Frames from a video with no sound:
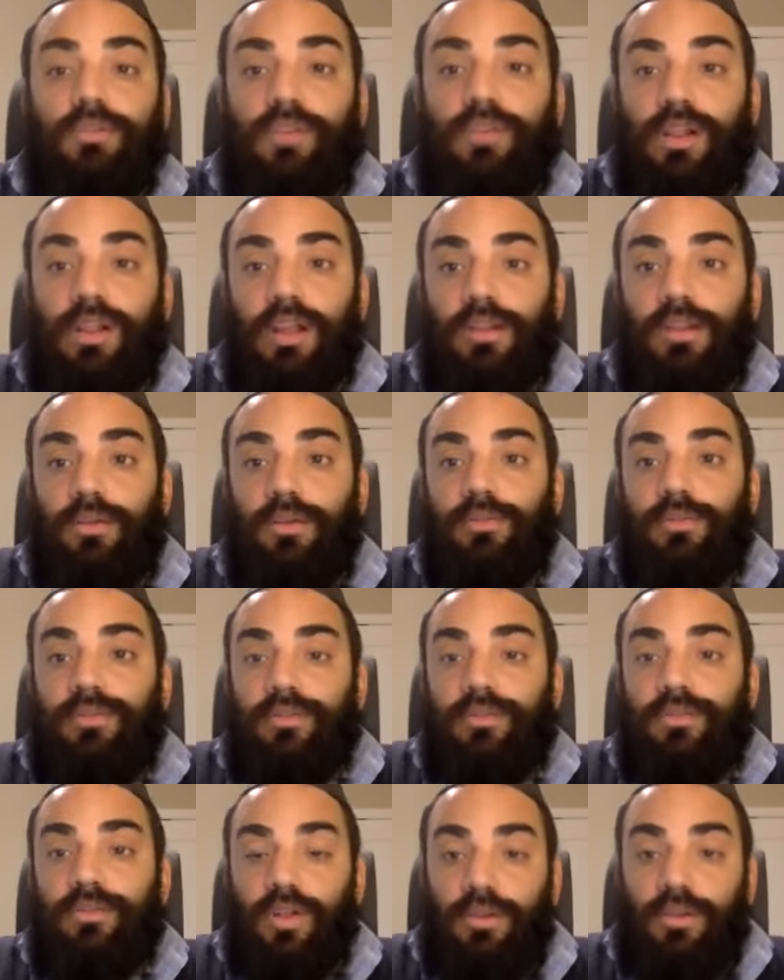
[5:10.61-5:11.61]
those klalos,
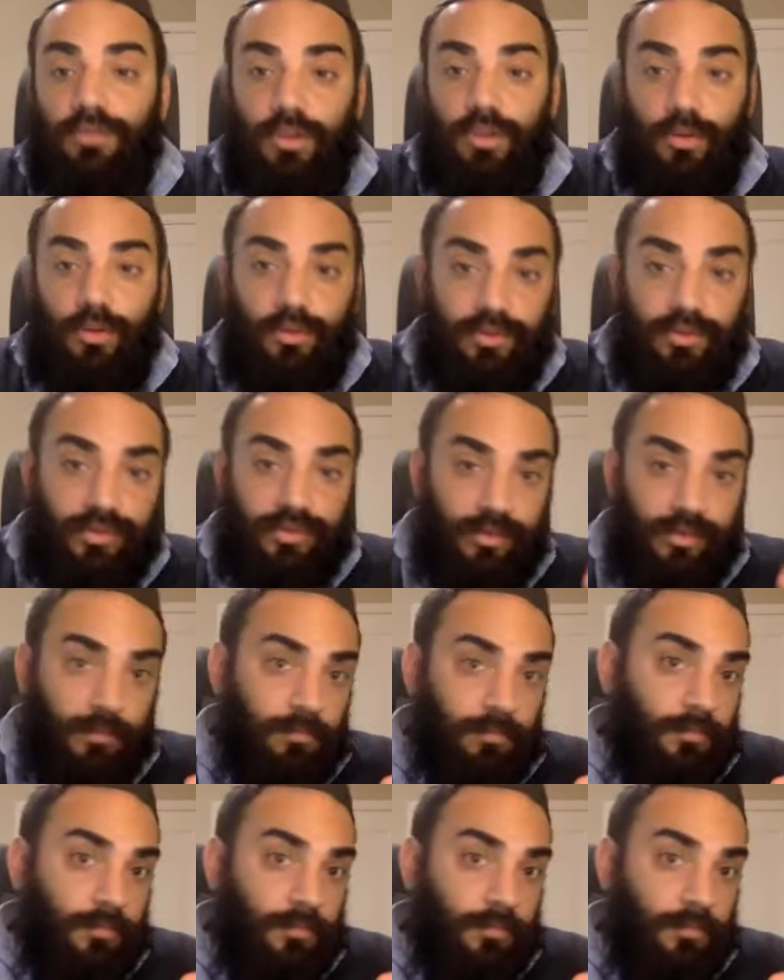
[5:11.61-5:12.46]
of all of those